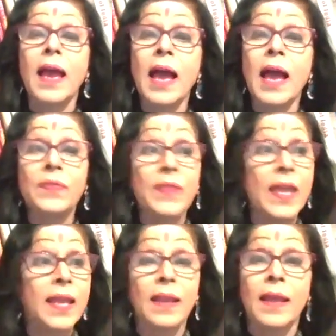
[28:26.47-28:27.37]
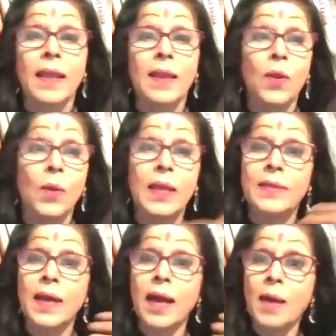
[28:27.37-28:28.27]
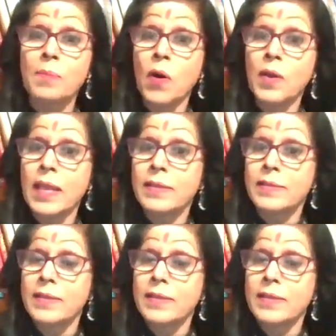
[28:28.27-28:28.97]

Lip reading: and then look at the harmonics,